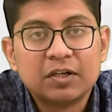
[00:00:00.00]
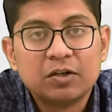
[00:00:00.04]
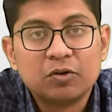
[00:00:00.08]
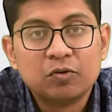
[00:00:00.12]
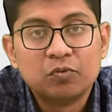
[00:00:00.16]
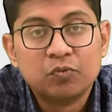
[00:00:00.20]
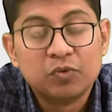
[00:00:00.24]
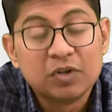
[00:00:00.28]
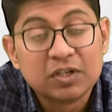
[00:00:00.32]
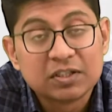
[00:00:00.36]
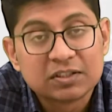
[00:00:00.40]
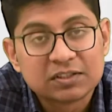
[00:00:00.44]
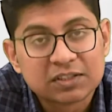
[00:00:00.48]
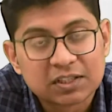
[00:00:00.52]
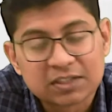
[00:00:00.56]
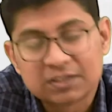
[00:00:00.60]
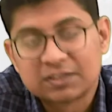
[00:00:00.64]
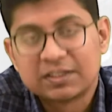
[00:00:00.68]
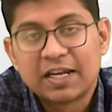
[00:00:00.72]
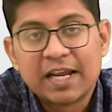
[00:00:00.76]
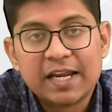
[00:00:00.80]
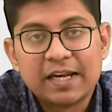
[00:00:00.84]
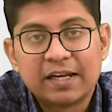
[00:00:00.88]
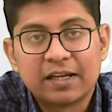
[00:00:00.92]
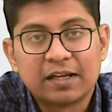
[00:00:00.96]
worth
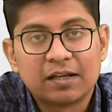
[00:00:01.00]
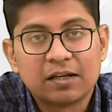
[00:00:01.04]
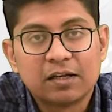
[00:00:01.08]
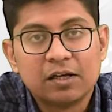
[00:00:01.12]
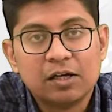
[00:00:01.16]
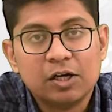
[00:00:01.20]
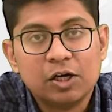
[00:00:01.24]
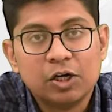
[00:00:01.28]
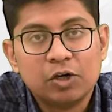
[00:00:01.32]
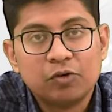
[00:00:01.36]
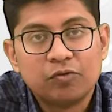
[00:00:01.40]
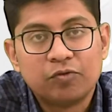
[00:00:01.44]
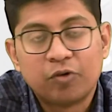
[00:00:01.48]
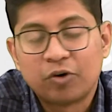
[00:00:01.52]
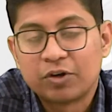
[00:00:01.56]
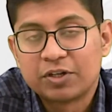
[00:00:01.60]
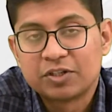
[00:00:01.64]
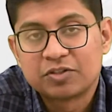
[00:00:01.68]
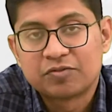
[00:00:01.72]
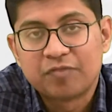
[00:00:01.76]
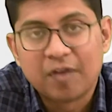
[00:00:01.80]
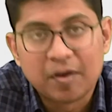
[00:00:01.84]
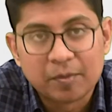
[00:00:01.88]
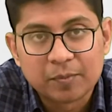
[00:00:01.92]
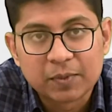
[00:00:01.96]
sustaining for his
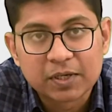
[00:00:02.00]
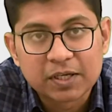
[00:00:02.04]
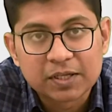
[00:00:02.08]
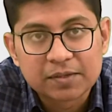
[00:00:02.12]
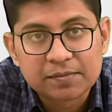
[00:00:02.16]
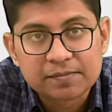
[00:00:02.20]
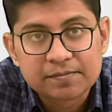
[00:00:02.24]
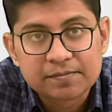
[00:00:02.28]
family.